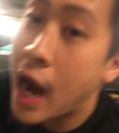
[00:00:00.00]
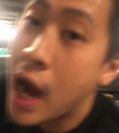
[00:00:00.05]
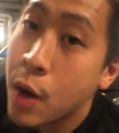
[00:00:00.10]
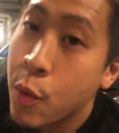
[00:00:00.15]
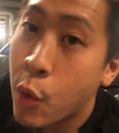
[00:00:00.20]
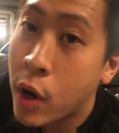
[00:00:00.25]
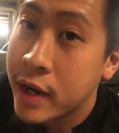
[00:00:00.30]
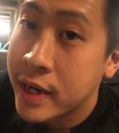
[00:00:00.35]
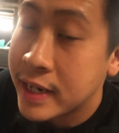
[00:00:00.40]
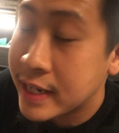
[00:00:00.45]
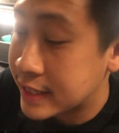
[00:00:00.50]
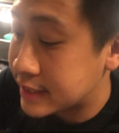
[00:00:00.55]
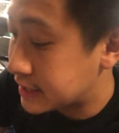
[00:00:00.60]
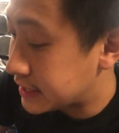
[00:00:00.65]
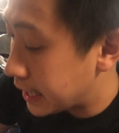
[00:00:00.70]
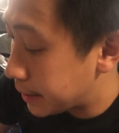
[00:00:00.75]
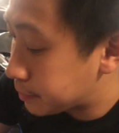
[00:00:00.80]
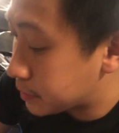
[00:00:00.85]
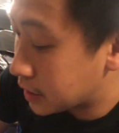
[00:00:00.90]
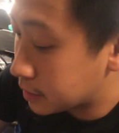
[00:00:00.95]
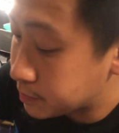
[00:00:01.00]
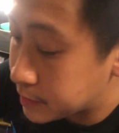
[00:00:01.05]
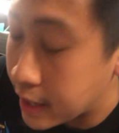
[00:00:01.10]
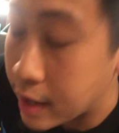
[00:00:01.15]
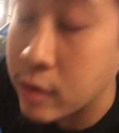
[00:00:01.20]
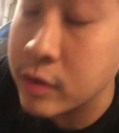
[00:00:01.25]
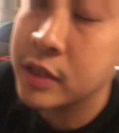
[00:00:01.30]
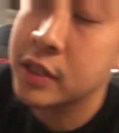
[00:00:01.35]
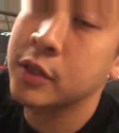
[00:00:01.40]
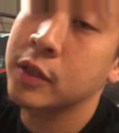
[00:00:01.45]
I wanted is taped up
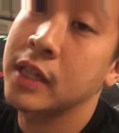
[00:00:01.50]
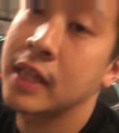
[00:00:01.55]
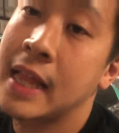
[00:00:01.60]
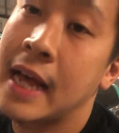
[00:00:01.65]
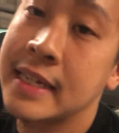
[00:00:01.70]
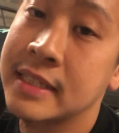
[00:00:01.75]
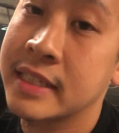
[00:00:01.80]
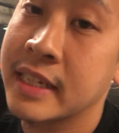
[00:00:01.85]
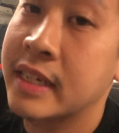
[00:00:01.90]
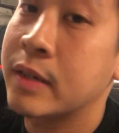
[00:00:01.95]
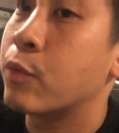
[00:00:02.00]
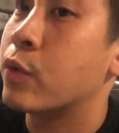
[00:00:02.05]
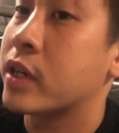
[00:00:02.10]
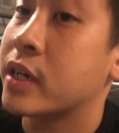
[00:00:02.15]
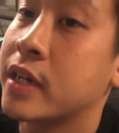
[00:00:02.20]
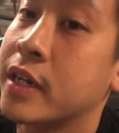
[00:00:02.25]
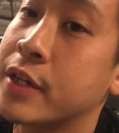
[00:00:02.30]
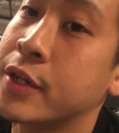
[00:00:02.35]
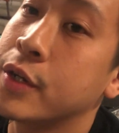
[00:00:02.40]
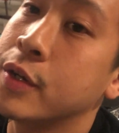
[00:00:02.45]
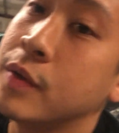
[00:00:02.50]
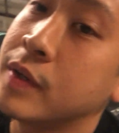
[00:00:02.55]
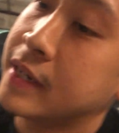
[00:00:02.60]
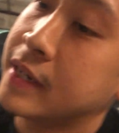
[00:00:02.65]
now, so the last thing we're gonna do